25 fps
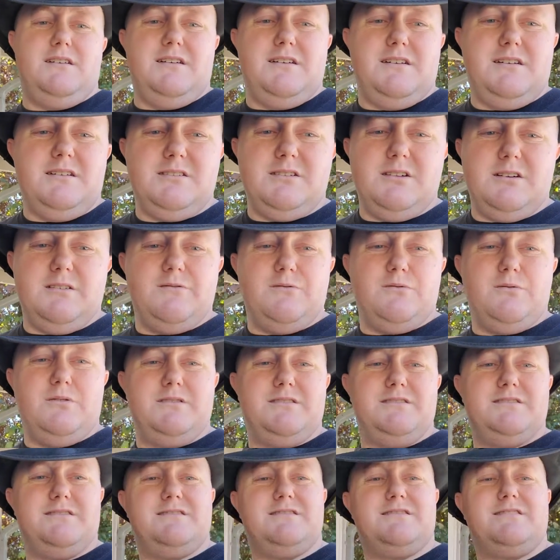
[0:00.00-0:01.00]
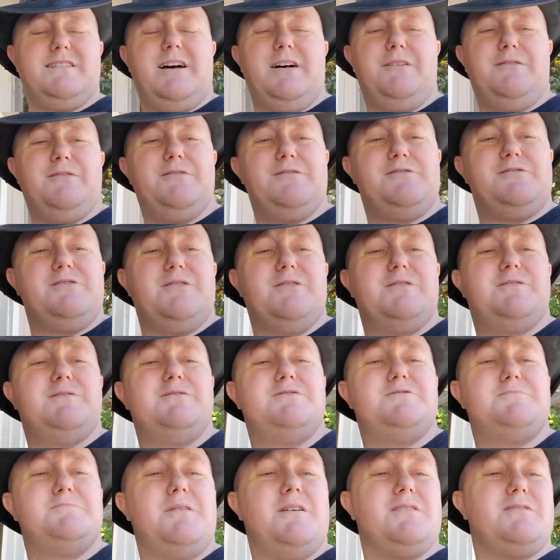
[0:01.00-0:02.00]
Hello everyone, it's
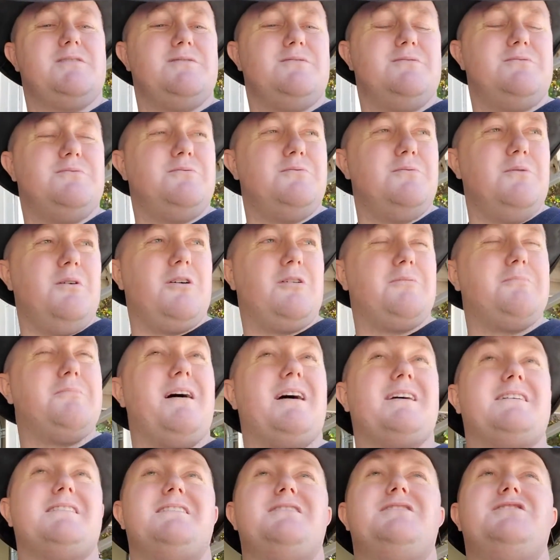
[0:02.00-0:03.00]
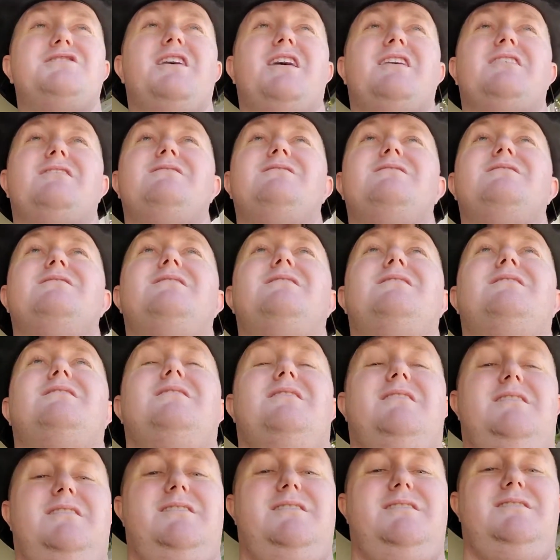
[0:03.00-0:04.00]
Calverse32 Special. Welcome back to the channel.
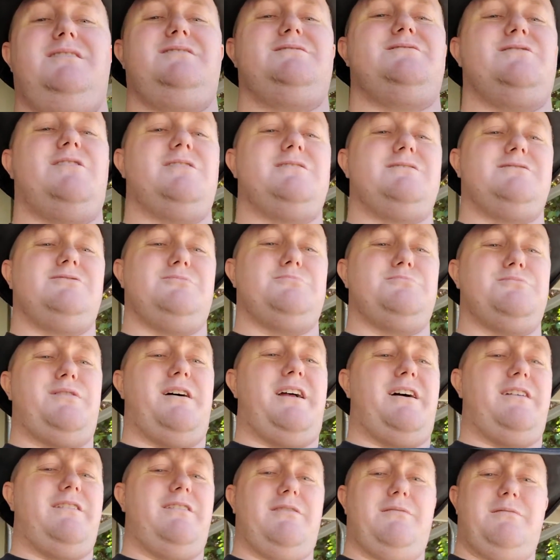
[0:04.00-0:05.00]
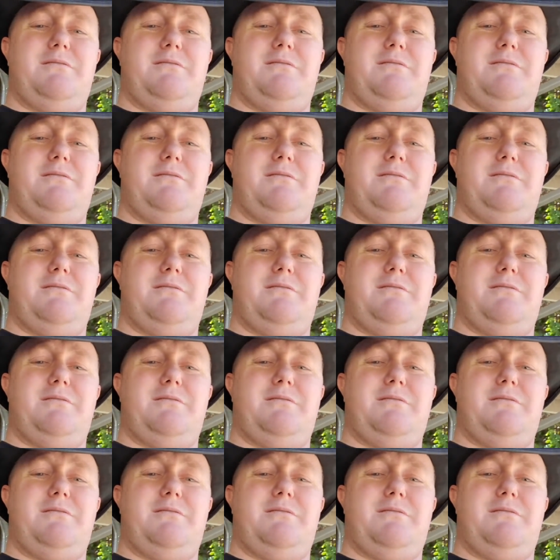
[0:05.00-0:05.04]
Sorry, it's a little bright out here.